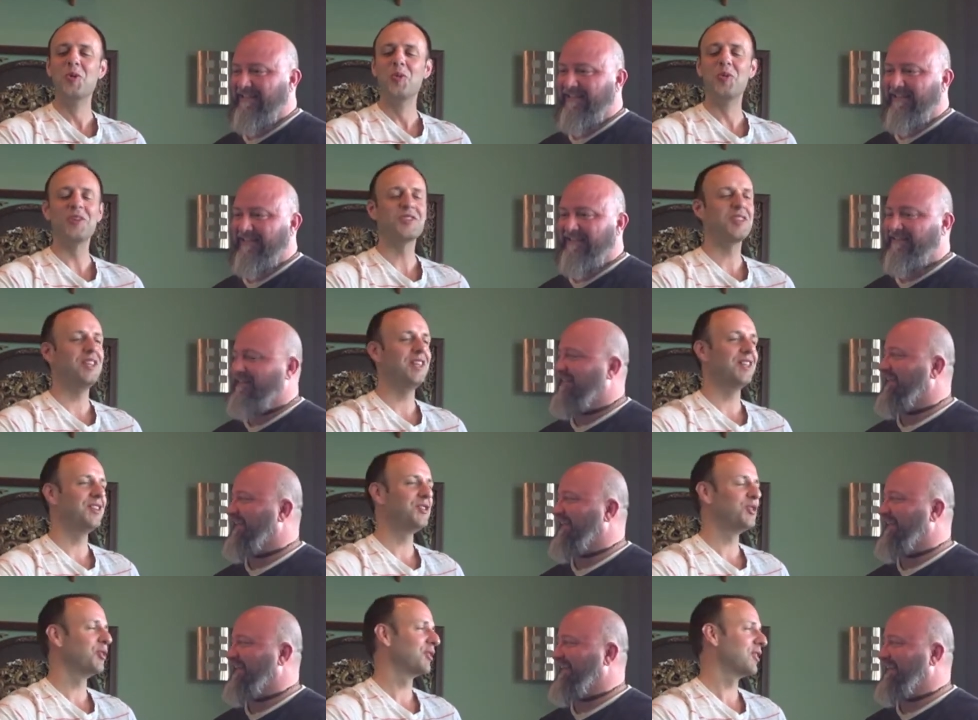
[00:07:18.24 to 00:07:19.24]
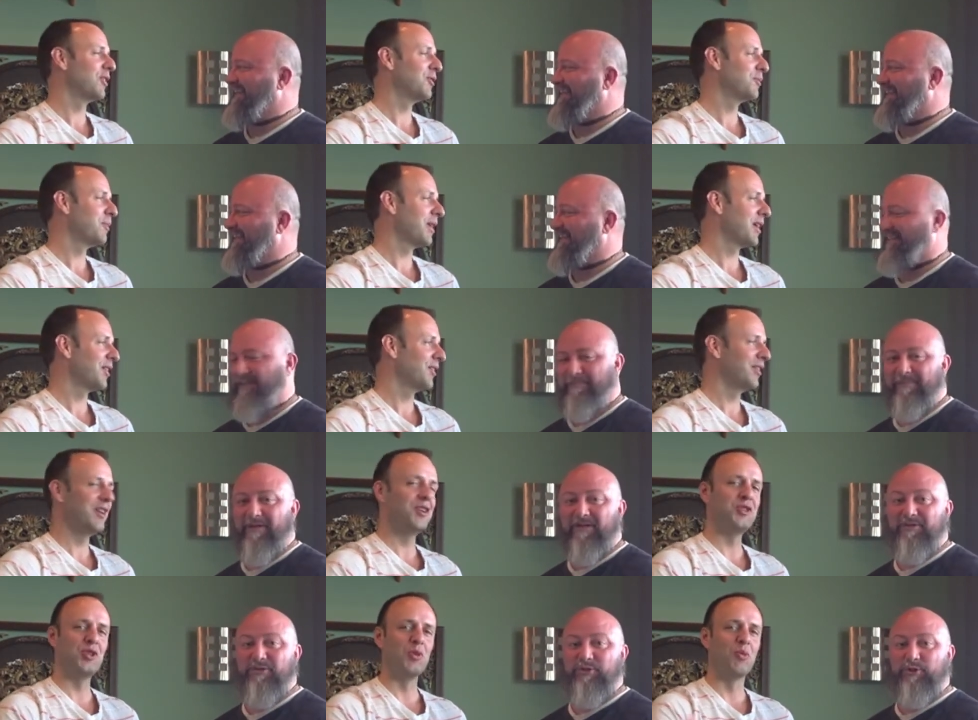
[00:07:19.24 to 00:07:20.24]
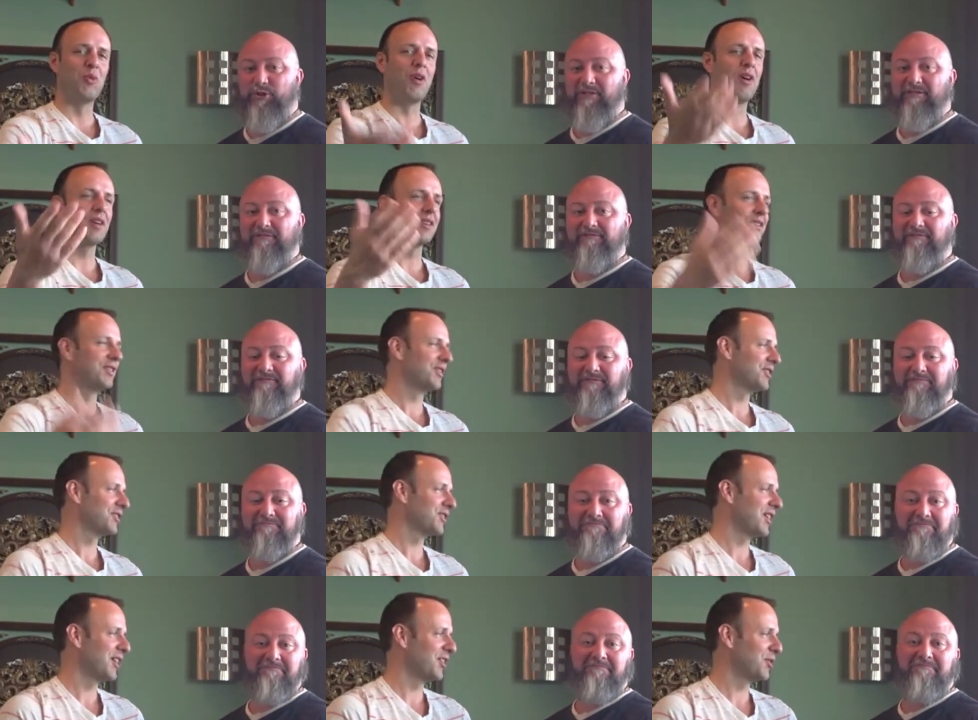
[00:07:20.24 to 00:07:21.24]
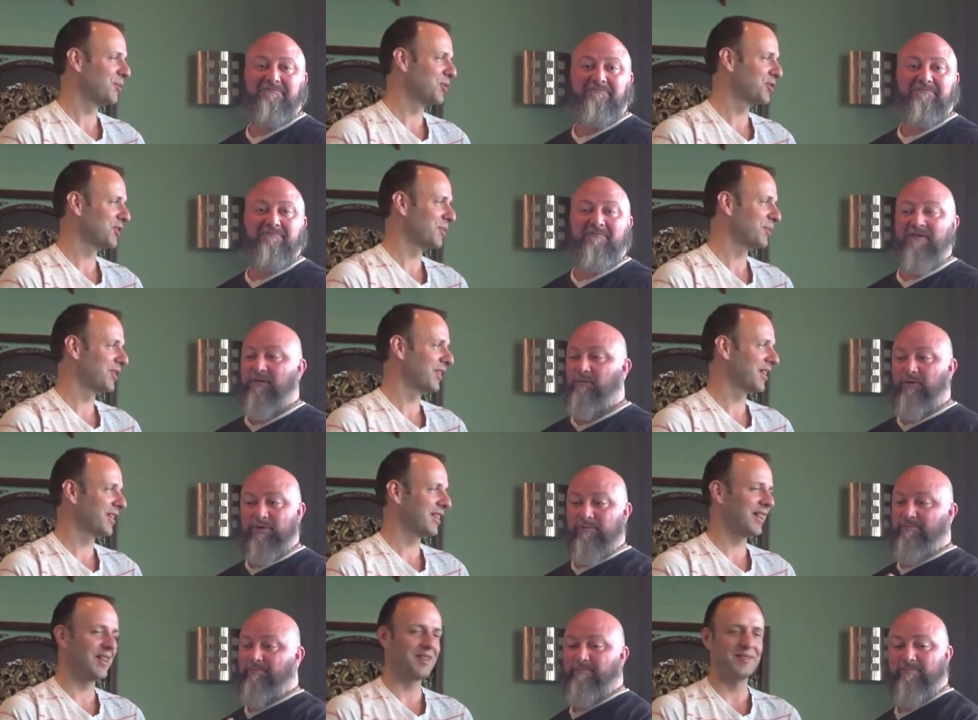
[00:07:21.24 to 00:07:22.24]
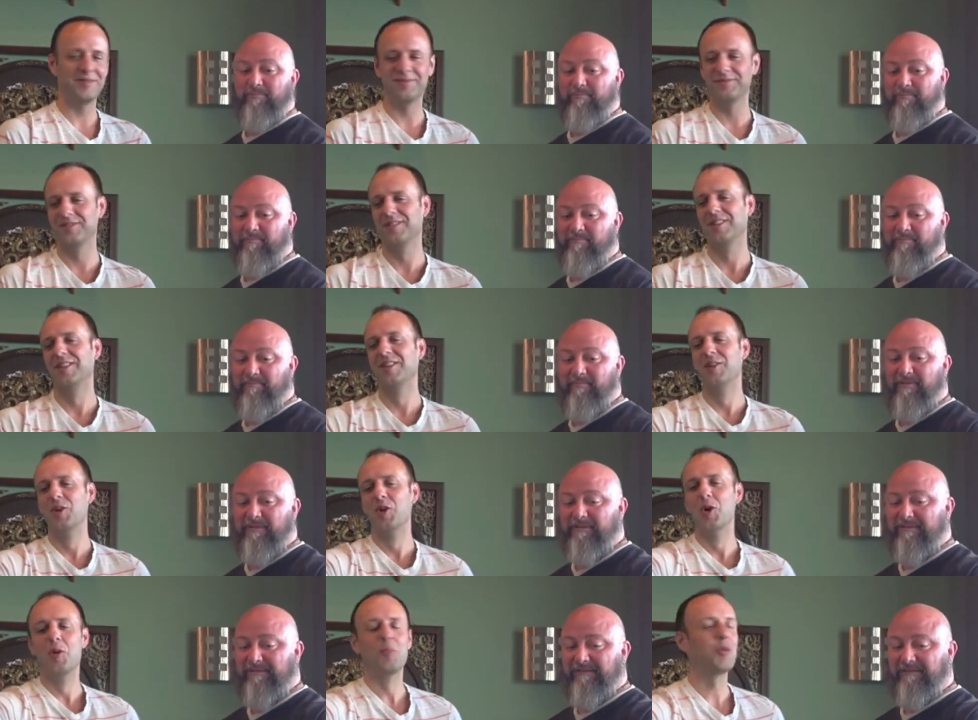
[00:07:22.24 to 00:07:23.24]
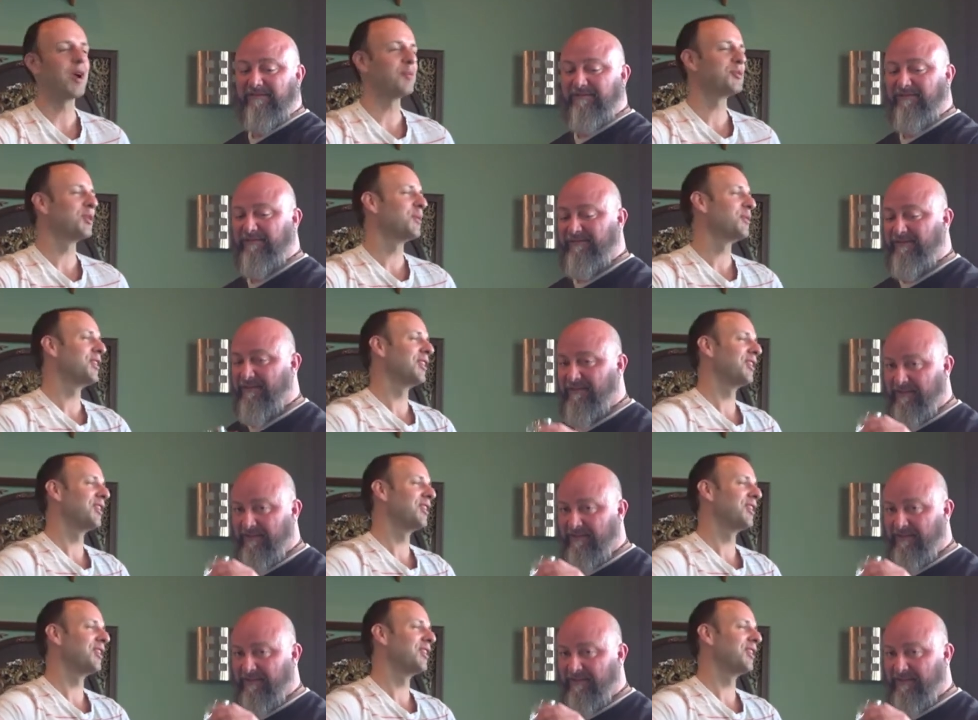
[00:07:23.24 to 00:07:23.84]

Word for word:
Speaker 1: whiskey into your Coke bottle as you walk into the stadium or something like that? Perhaps something